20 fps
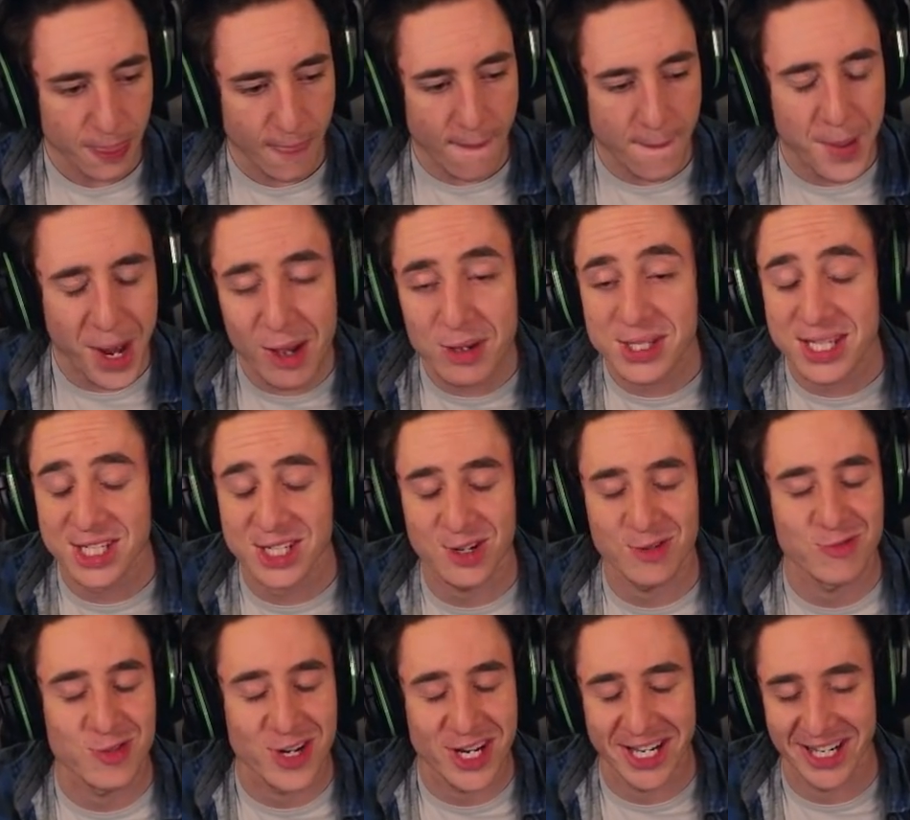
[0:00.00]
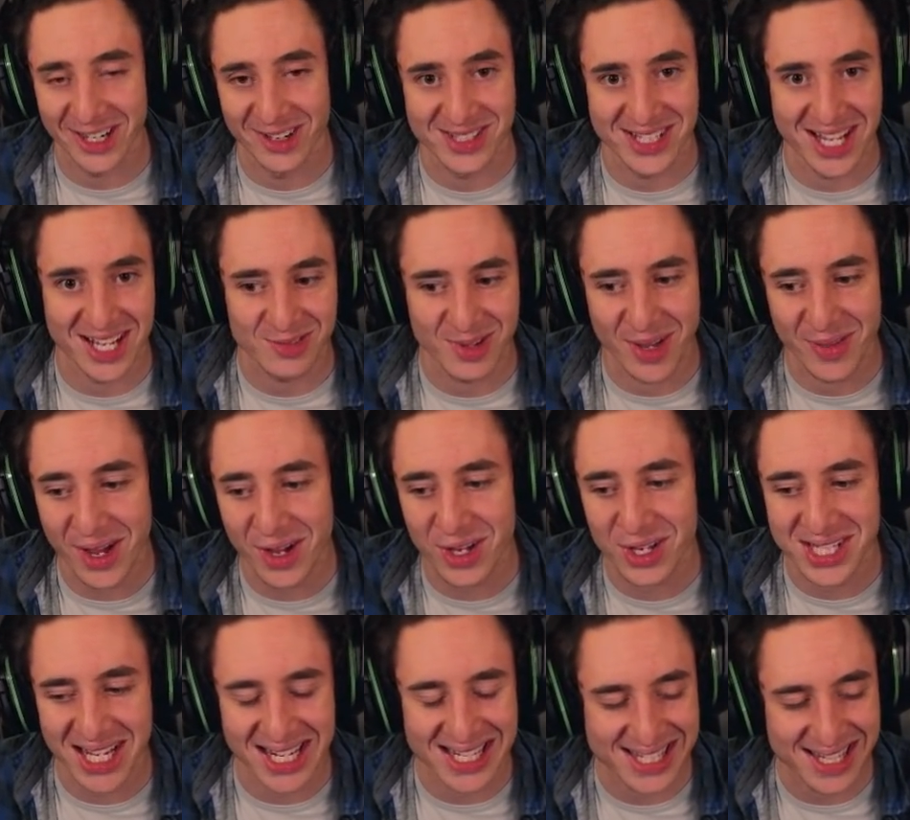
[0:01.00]
That was actually a really close last round. That could
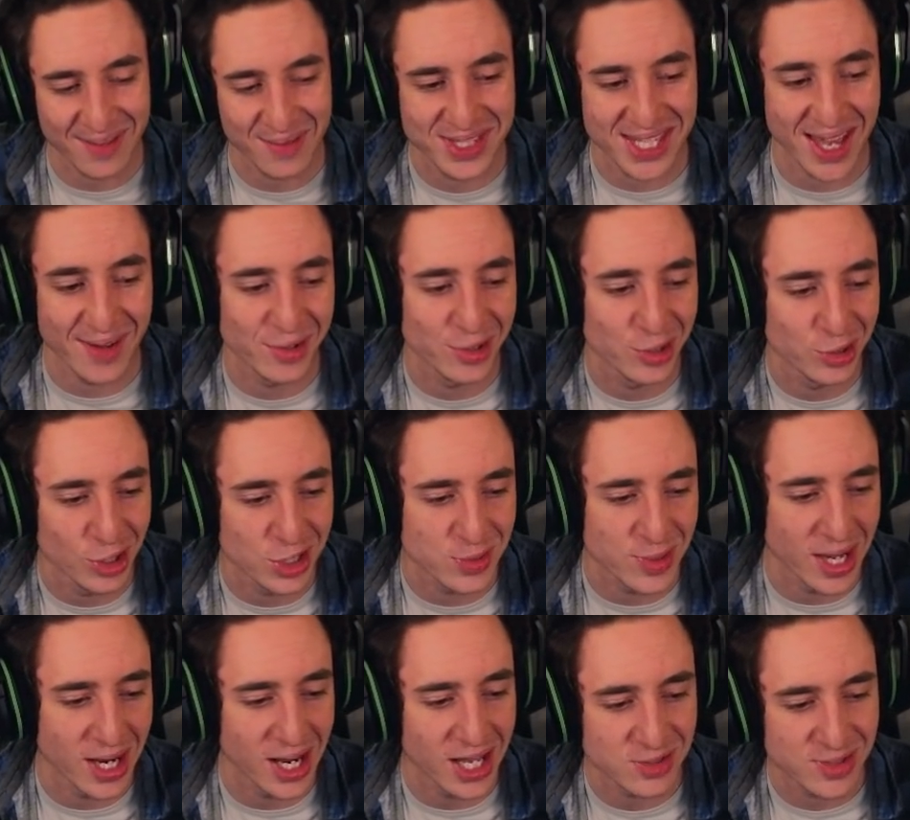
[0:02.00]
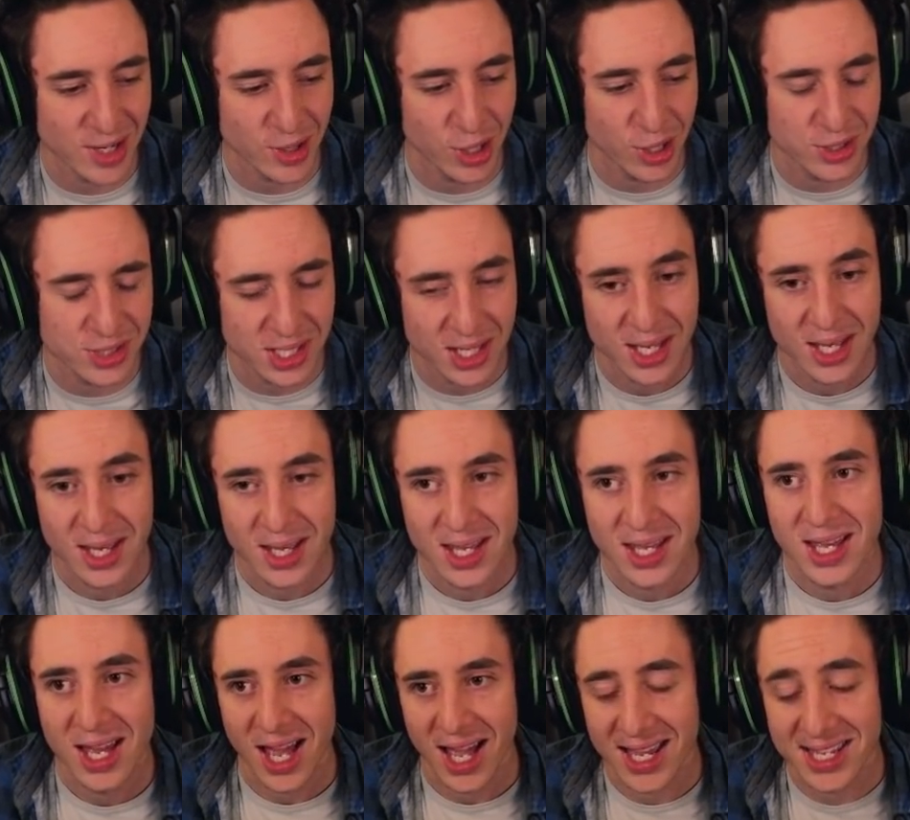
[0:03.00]
have taken 7-7. Who knows where that last round goes.
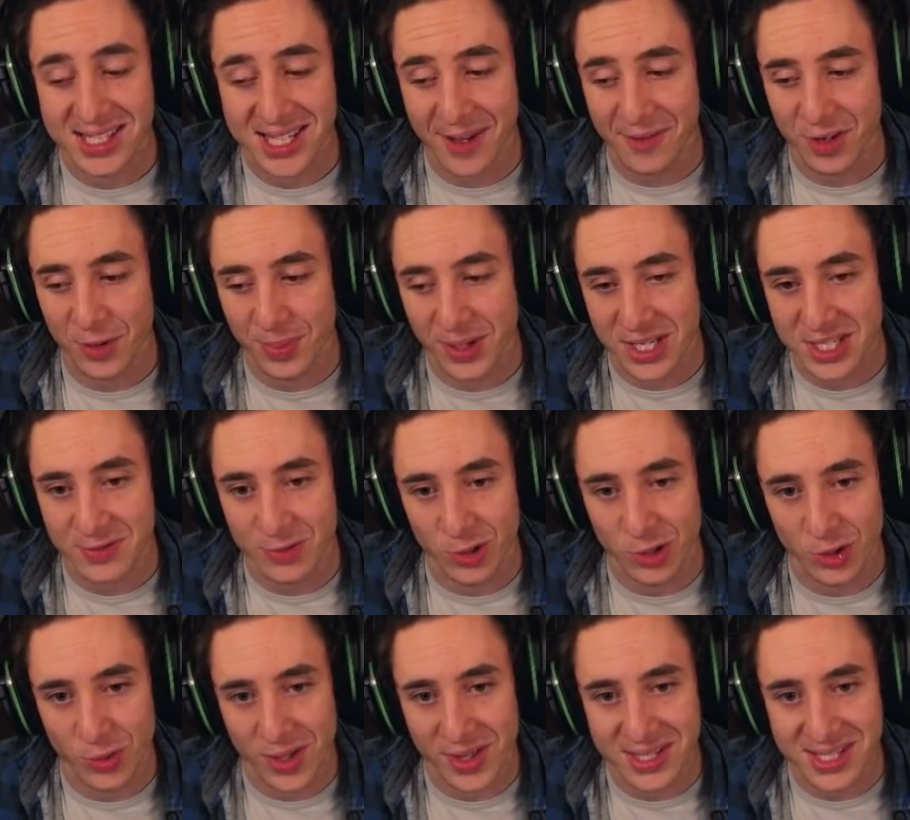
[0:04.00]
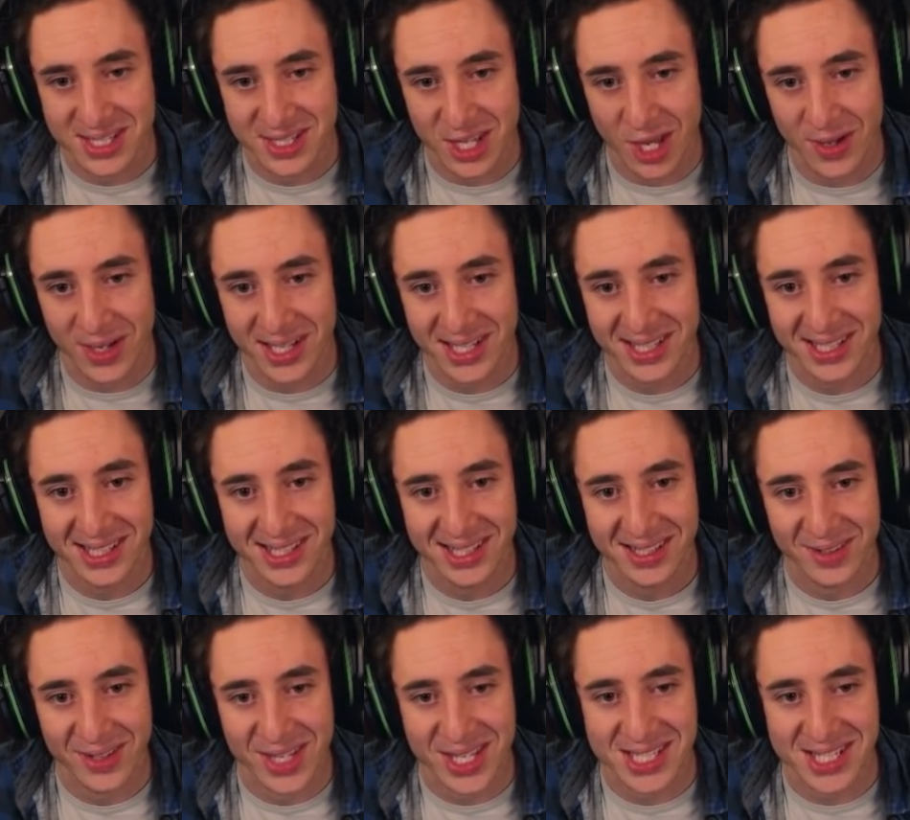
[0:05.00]
He's definitely on PS4 the way this is going.
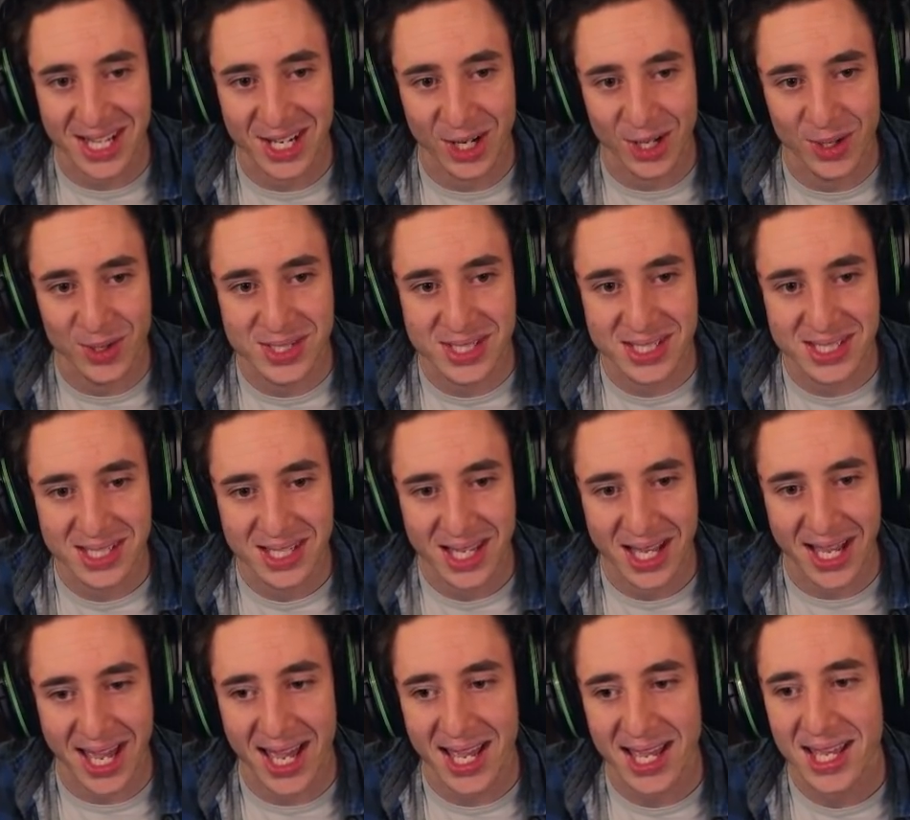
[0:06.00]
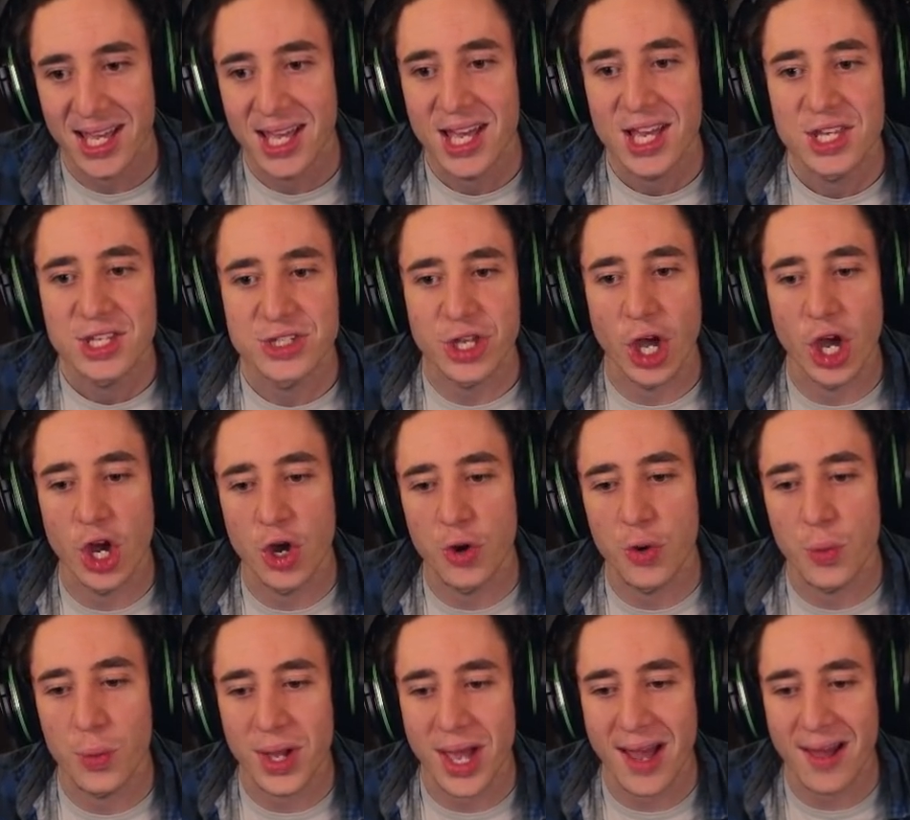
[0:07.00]
Oh, this like loads. Okay. So
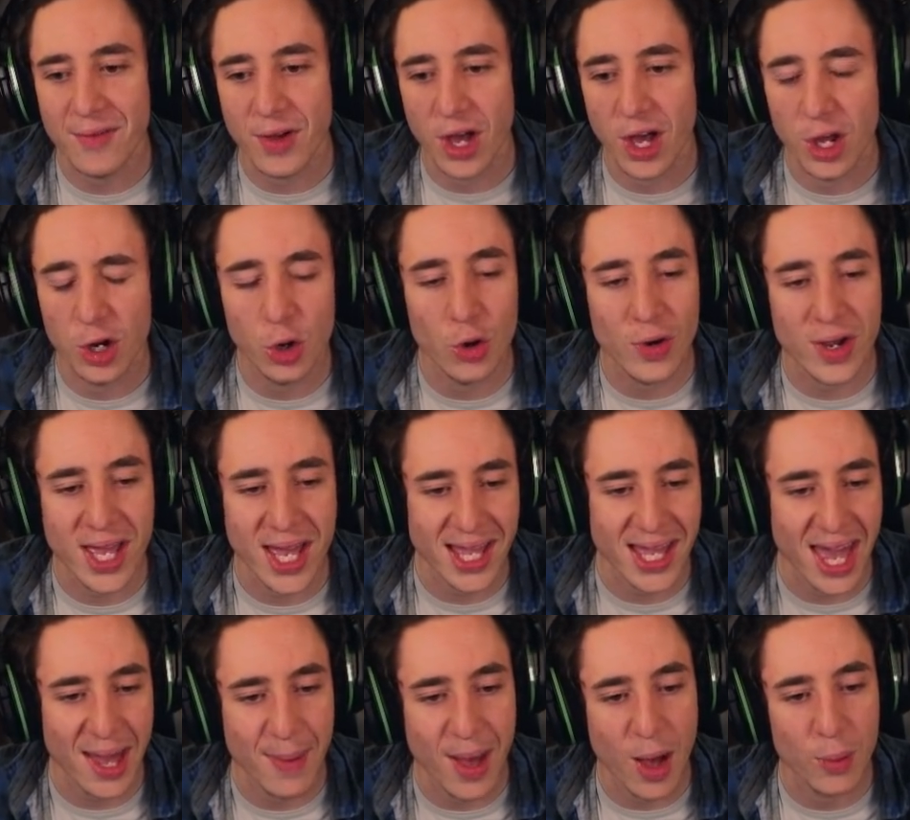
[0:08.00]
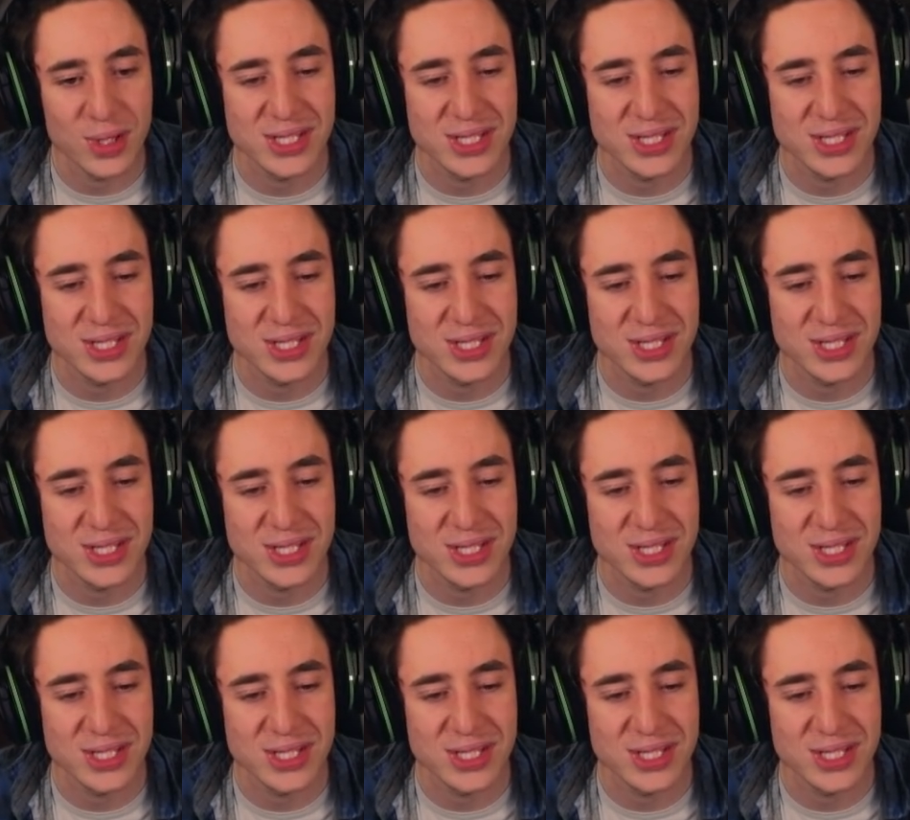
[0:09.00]
we have Laurie here, came out with